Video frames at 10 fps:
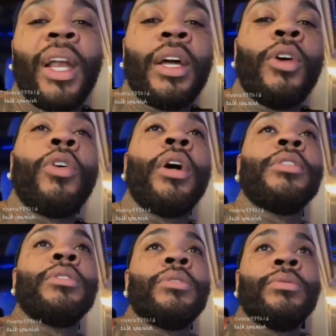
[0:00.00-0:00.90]
they go crazy?
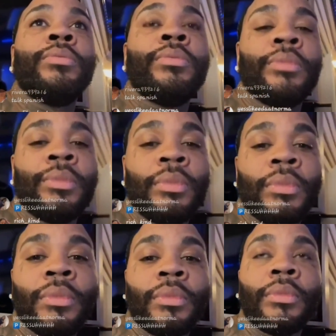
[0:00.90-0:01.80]

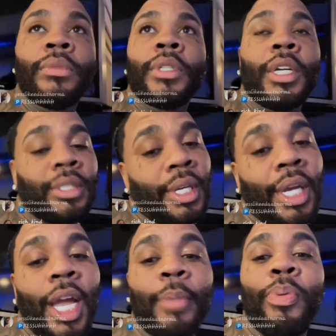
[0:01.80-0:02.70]
Because
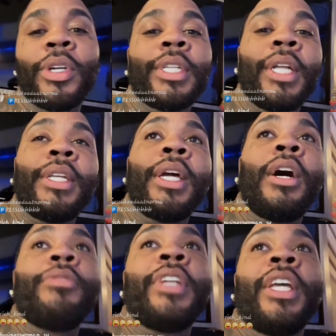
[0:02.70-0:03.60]
nigga ain't punching that dick
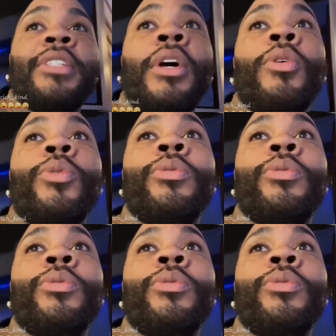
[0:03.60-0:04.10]
off in their soul.